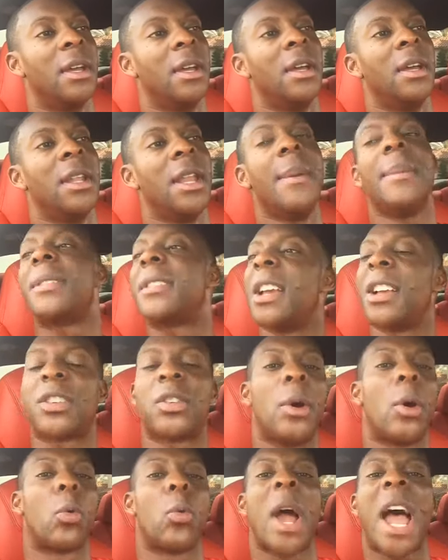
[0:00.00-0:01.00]
Let me tell you,
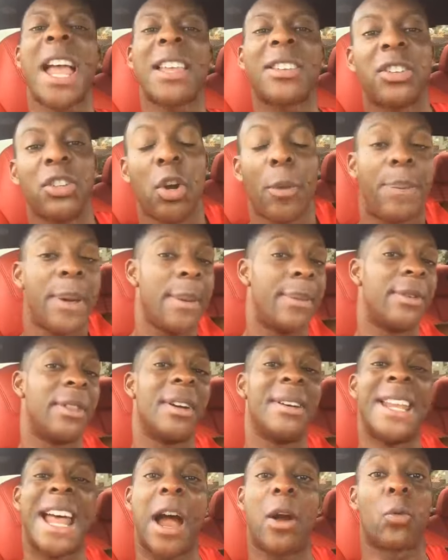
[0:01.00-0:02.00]
irrational people, they're
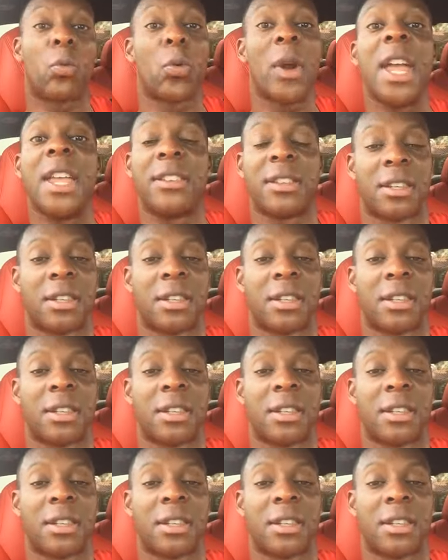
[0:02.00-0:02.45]
not rich.